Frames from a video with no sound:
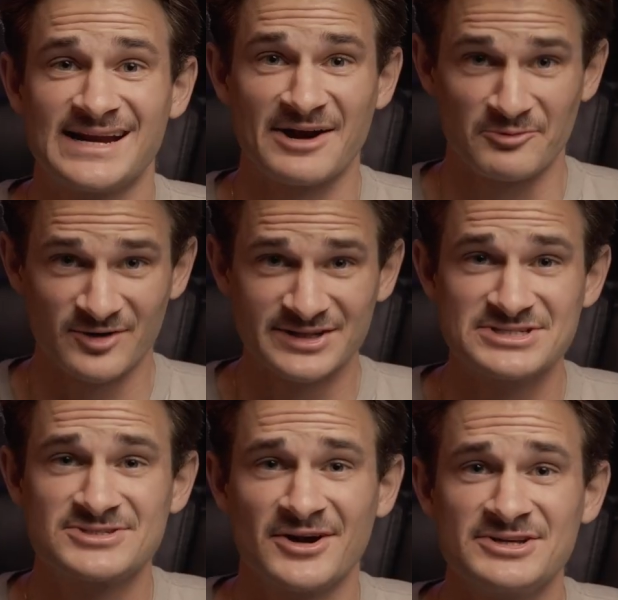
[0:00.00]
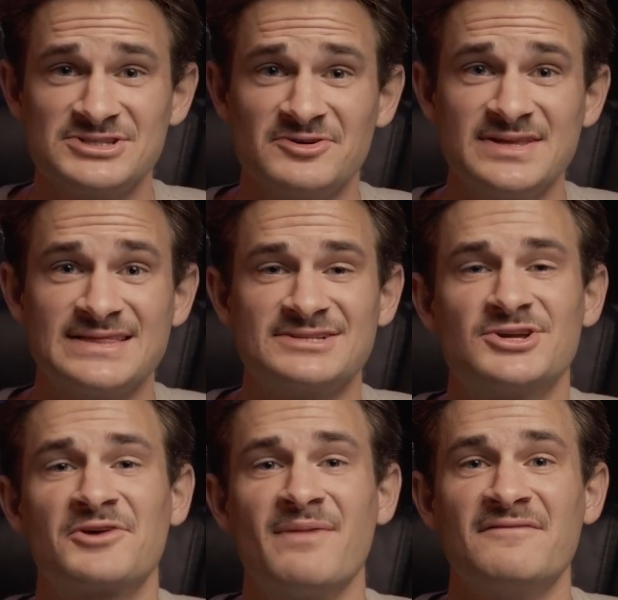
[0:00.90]
I really started doing that
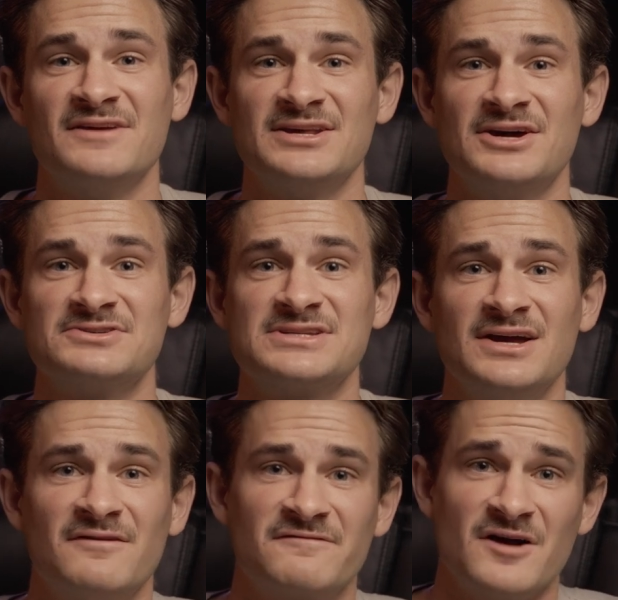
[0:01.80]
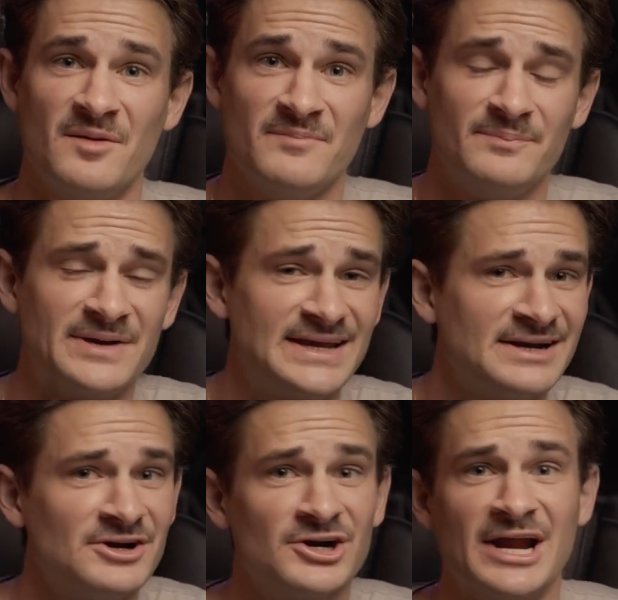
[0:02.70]
took my videos from
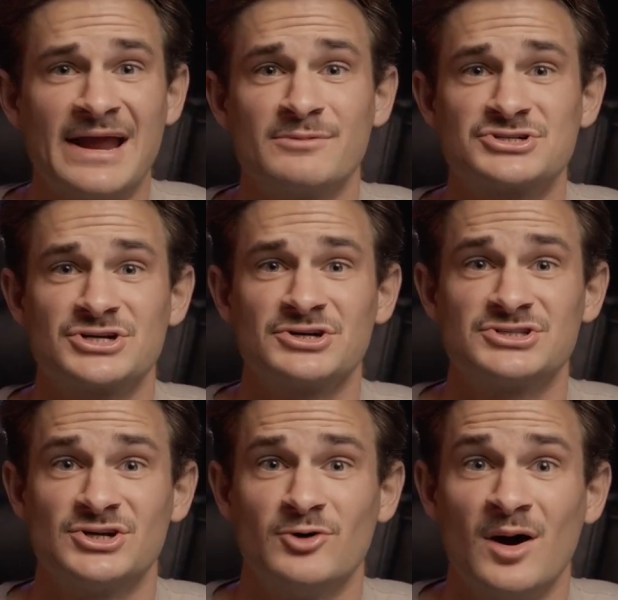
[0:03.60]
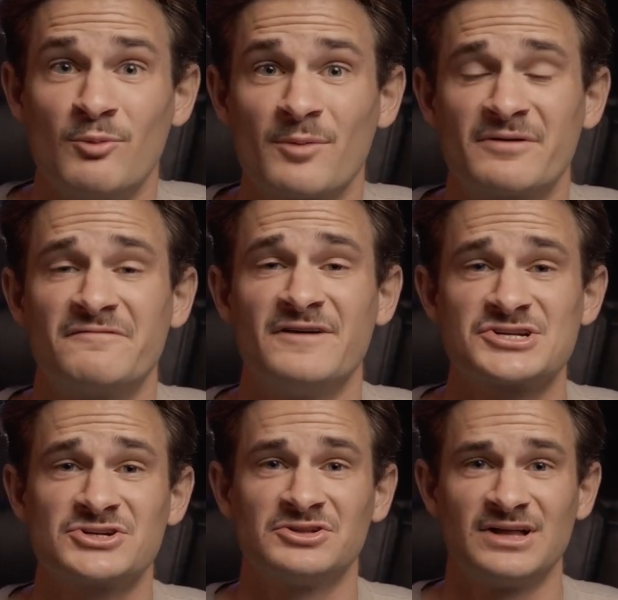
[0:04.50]
beginner or amateur to a more
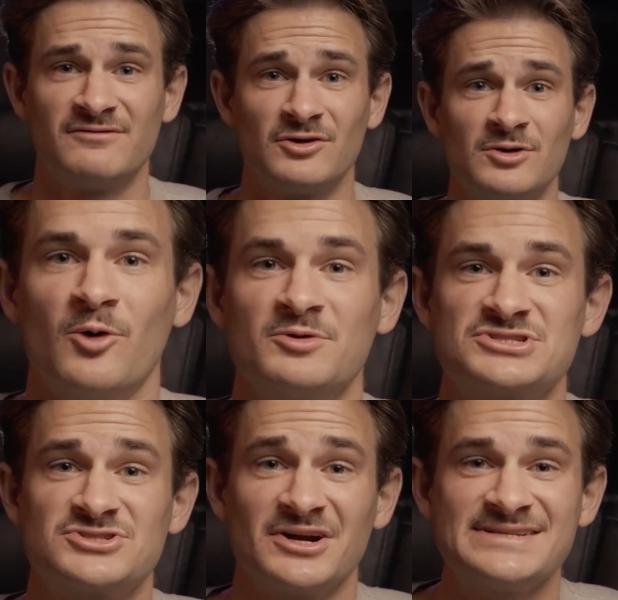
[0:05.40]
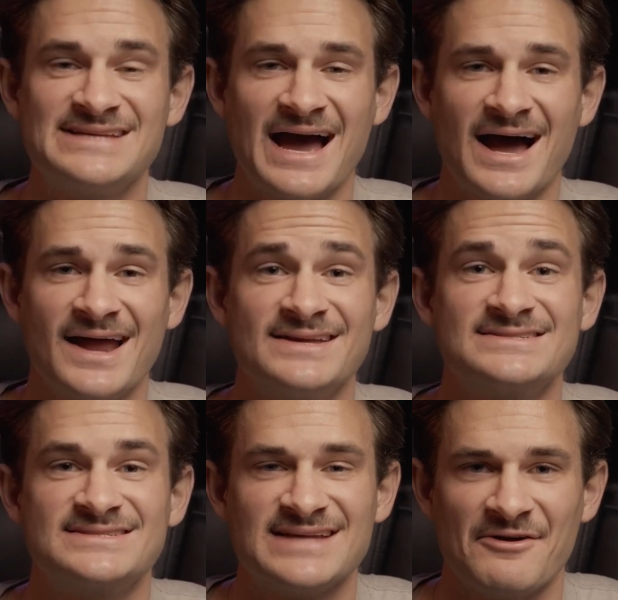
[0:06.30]
professional level was starting to add
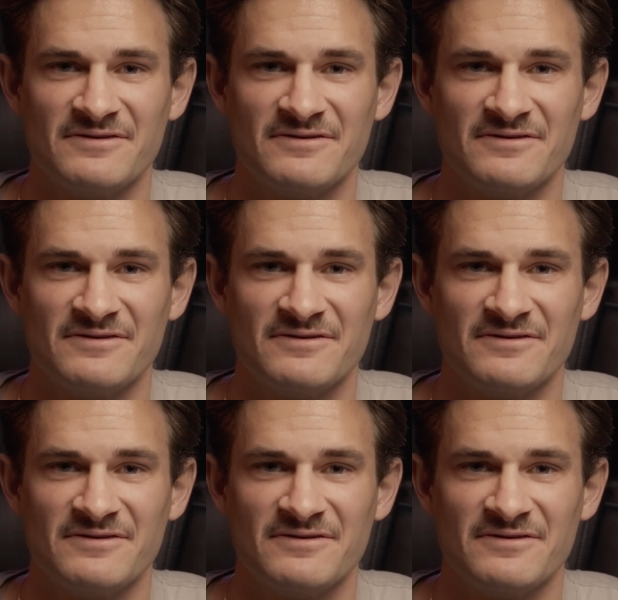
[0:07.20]
sound